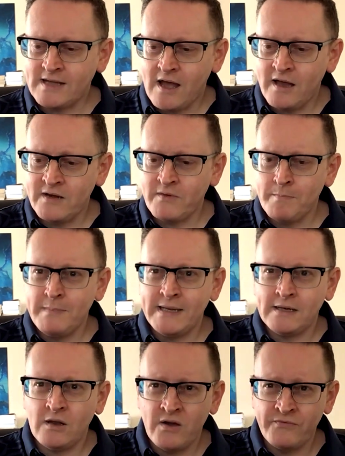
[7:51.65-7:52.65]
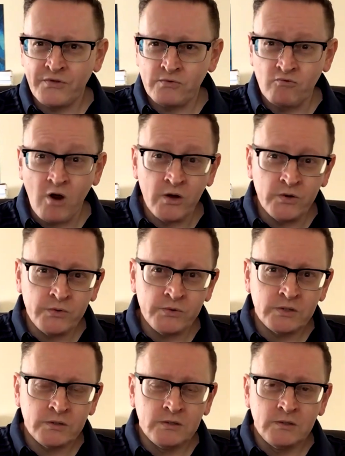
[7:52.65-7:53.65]
It's kind of a middle of the
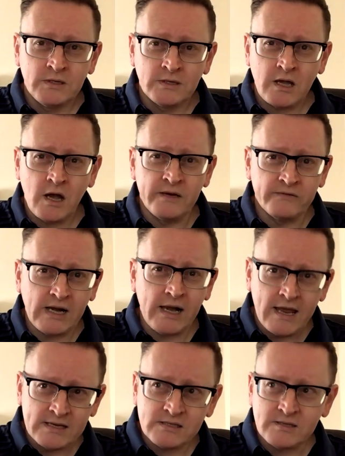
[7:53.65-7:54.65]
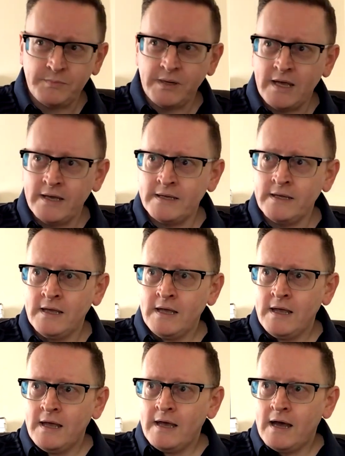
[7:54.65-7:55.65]
road kind of class to
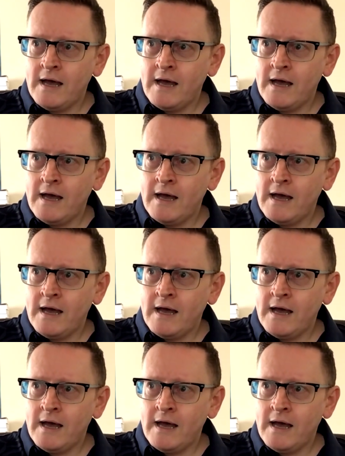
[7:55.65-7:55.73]
play,